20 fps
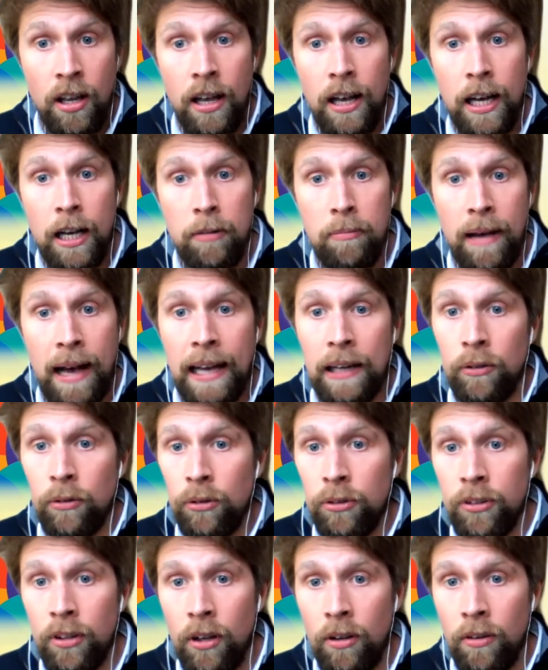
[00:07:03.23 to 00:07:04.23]
And
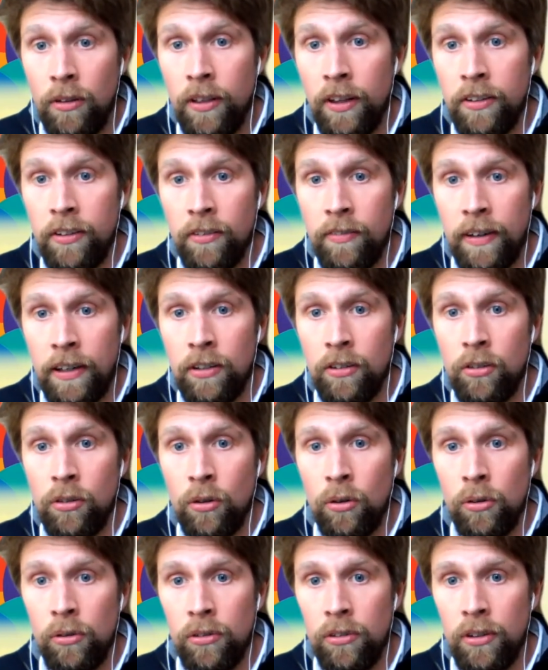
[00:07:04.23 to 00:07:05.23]
also there's a very
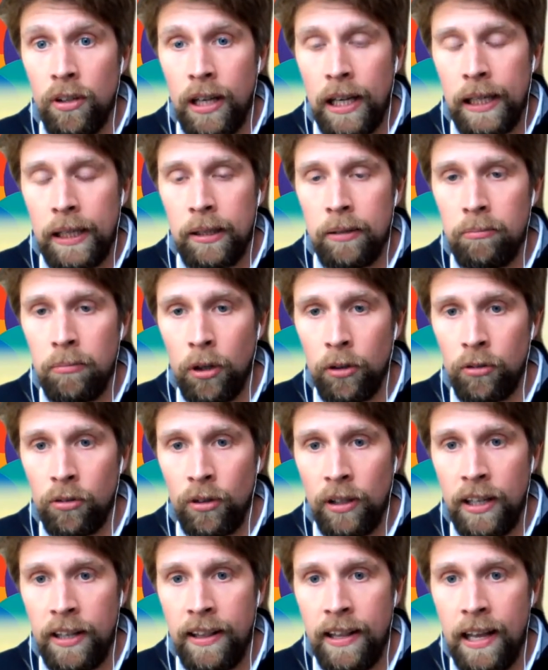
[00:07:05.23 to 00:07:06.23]
short
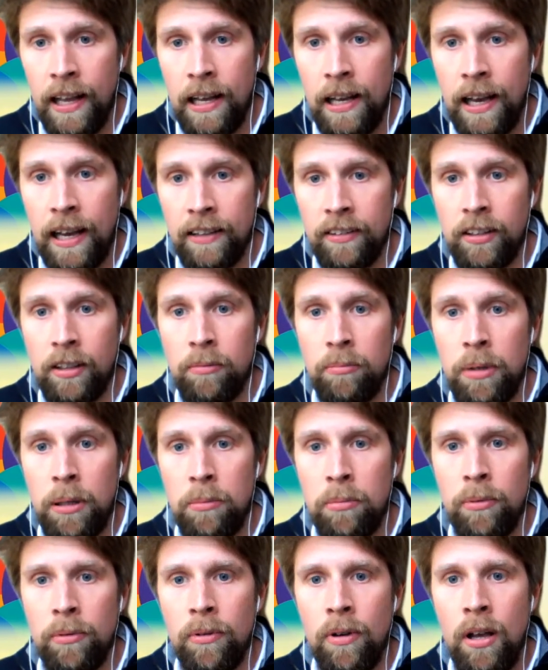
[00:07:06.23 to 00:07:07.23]
module in there asking
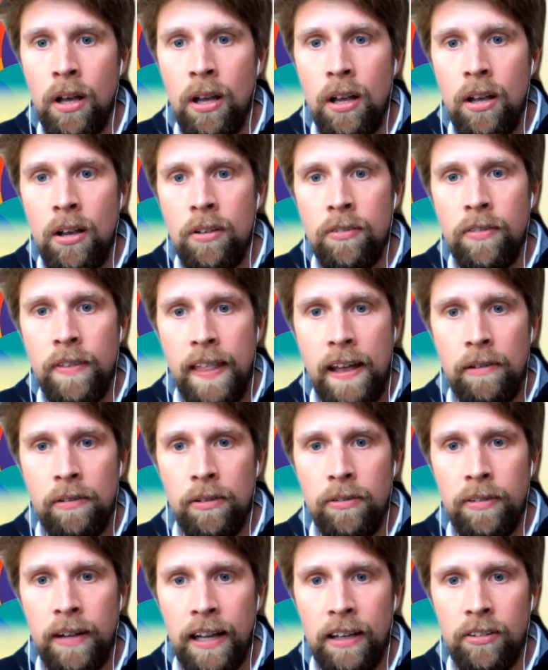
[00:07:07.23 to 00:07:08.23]
people for their
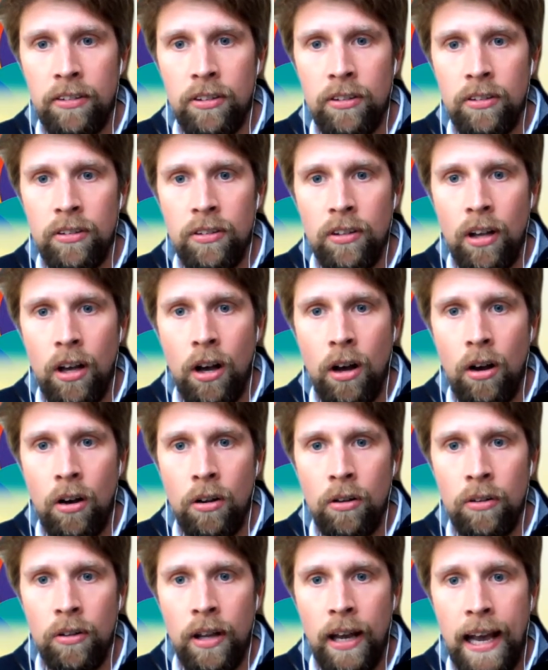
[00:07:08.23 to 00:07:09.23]
reflections
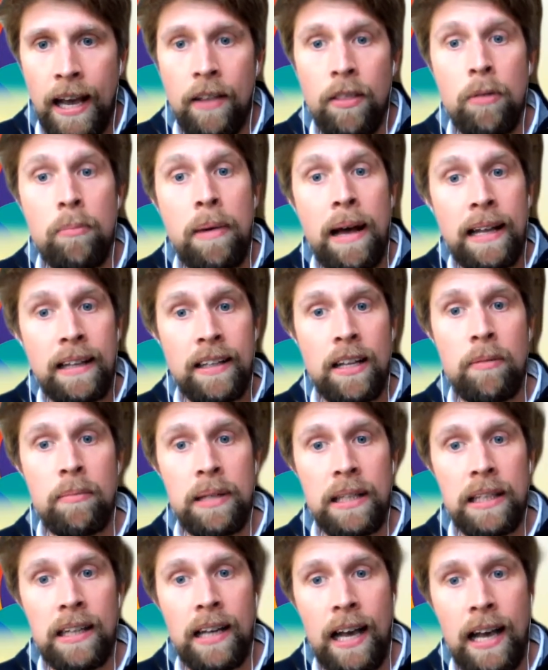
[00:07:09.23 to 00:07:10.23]
on how the
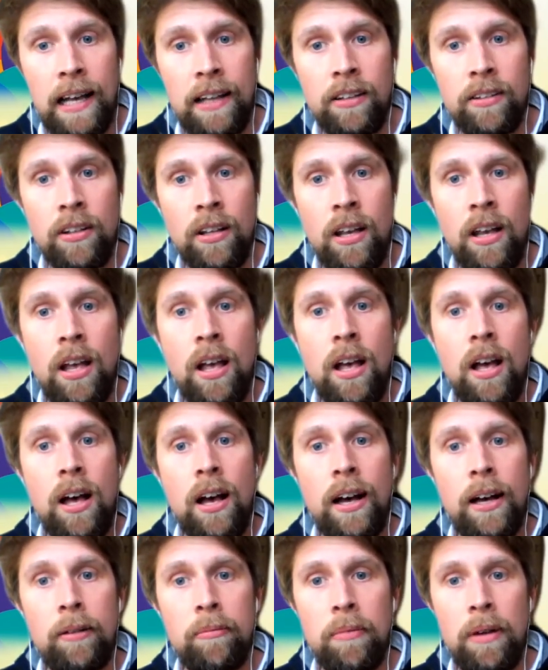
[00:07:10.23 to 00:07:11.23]
pandemic has
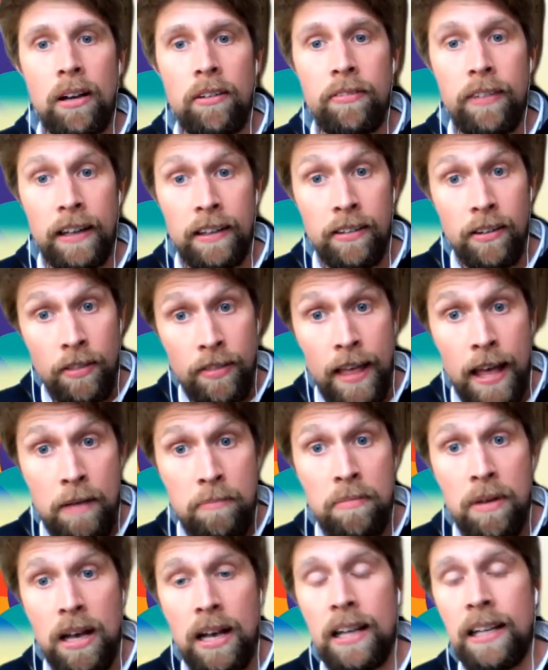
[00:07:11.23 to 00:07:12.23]
affected
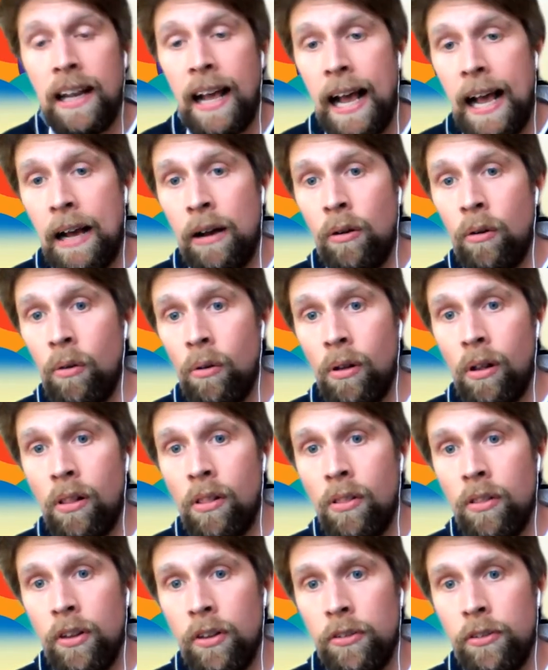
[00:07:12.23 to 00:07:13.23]
them, and how
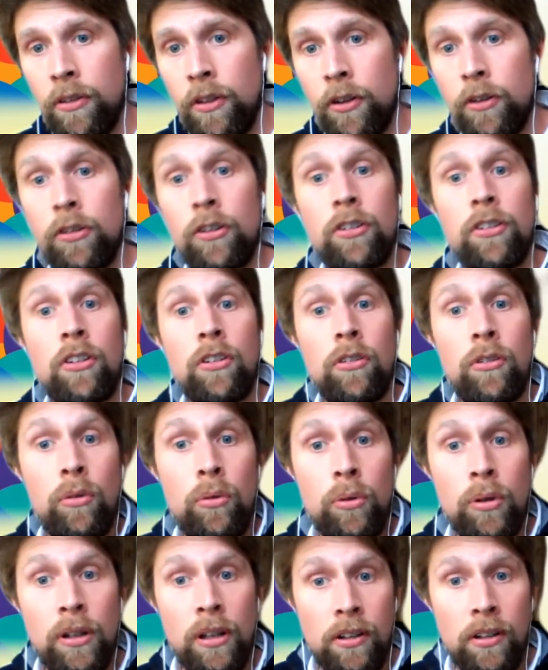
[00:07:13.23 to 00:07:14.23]
the trust as an
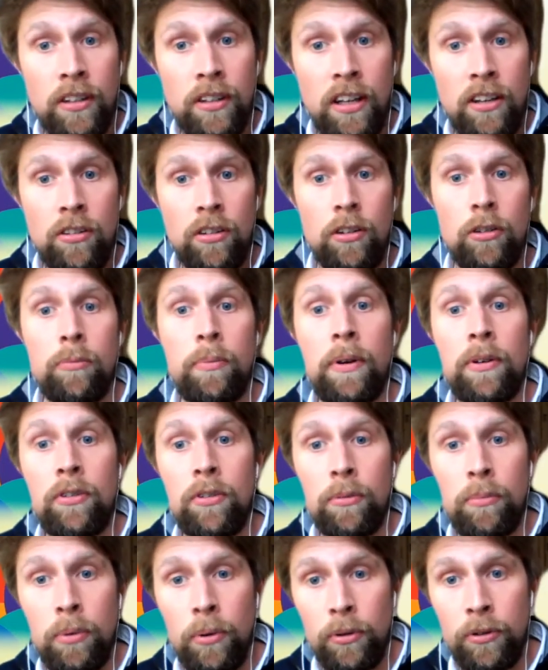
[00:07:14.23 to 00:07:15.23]
organisation has both
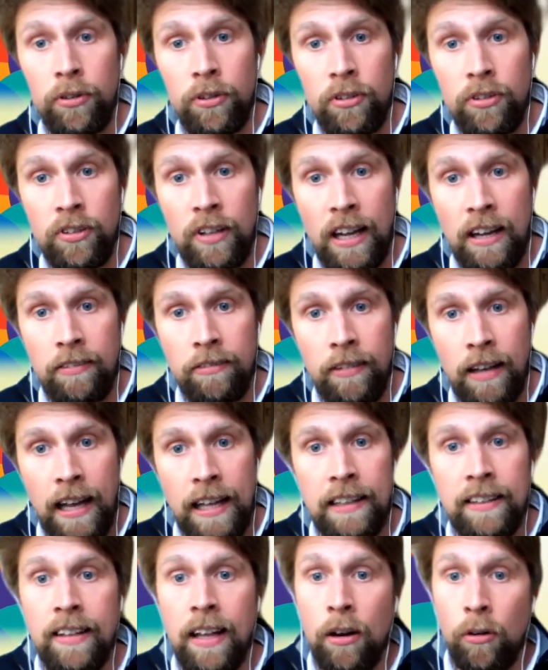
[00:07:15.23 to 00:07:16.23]
supported staff
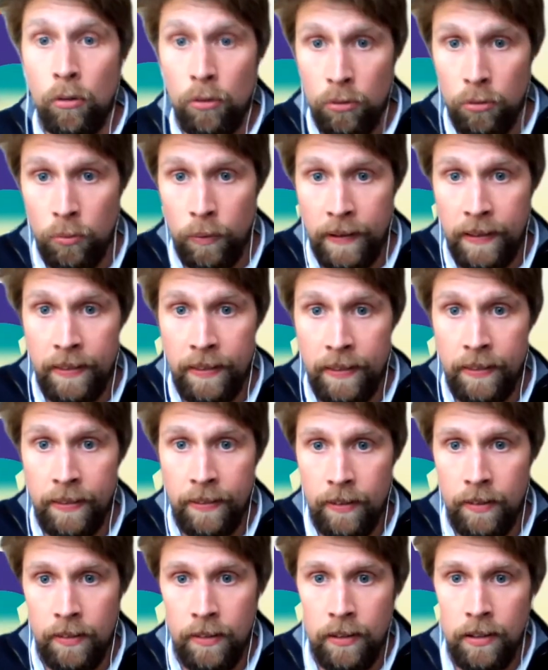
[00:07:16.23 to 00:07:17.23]
and dealt with
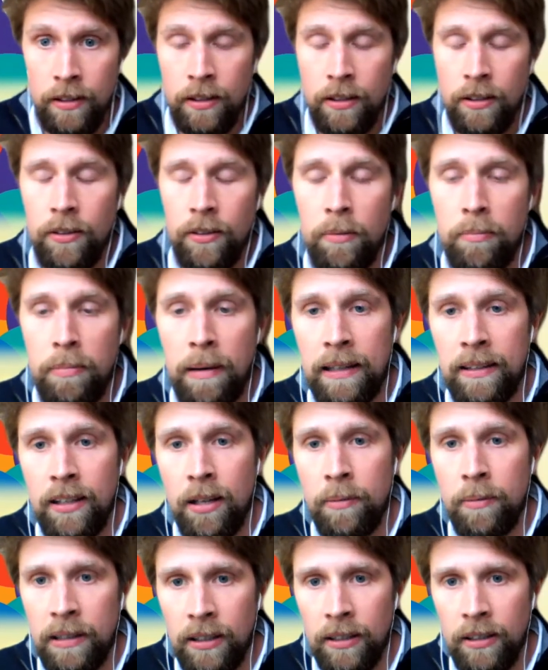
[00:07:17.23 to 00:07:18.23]
the
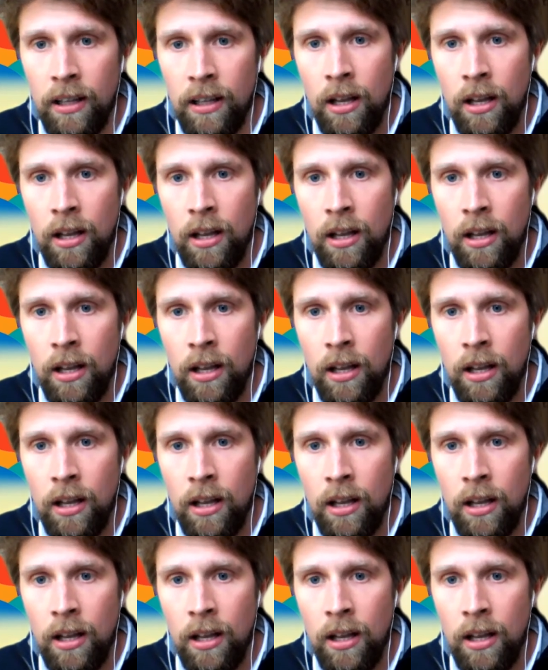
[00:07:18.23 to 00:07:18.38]
pandemic.